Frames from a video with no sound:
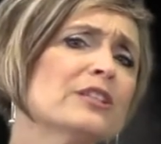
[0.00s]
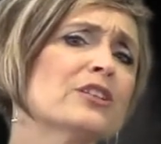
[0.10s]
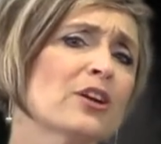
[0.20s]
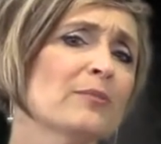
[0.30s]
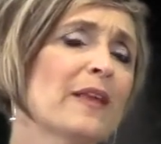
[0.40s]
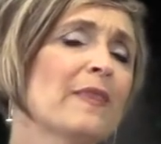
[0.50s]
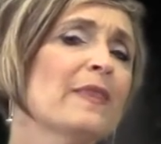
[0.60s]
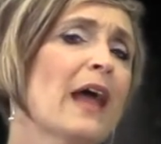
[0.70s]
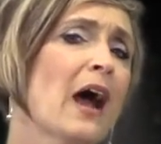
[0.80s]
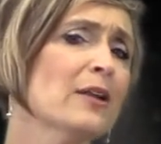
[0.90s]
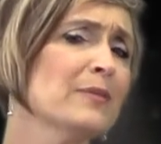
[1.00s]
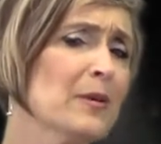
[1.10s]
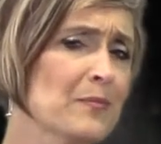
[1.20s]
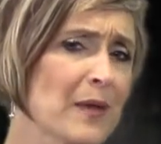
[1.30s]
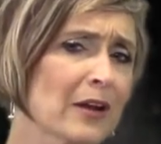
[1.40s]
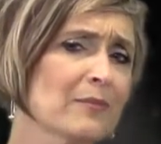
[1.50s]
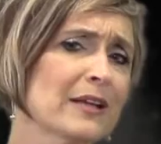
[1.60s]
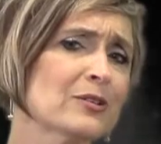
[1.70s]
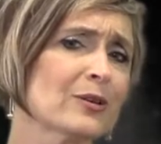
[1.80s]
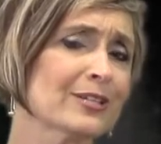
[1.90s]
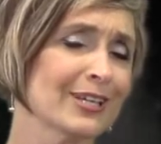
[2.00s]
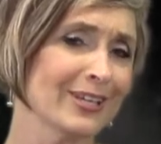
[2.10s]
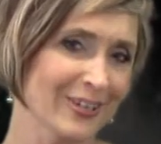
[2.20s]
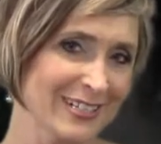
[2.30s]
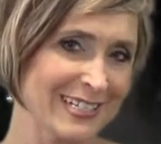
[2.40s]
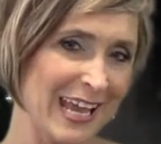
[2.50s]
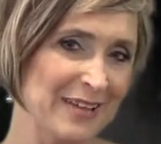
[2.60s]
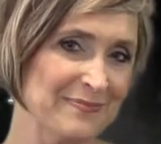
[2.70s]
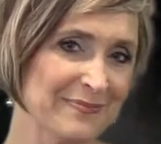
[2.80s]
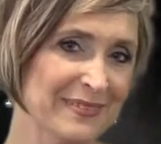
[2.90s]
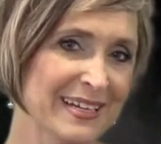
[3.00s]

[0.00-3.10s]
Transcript: determine how to be a better mentor to your team.